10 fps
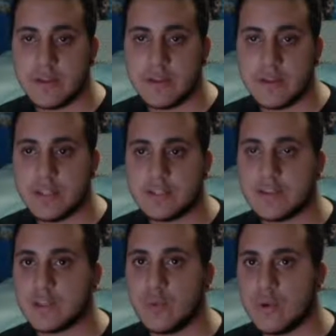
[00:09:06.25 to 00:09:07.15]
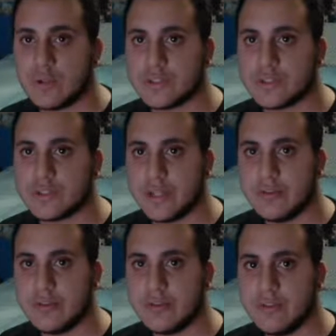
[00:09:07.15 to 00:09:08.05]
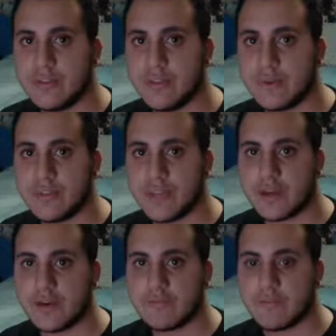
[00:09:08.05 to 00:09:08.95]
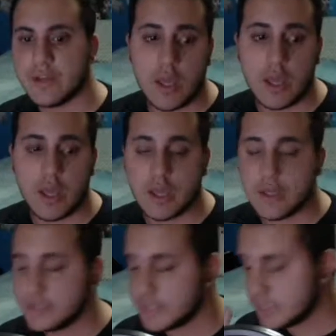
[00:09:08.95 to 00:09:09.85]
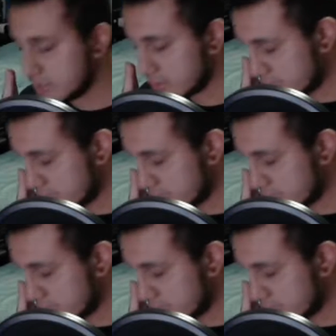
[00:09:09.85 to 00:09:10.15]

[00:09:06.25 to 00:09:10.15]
is, like, the worst thing that you can think of. And Jesus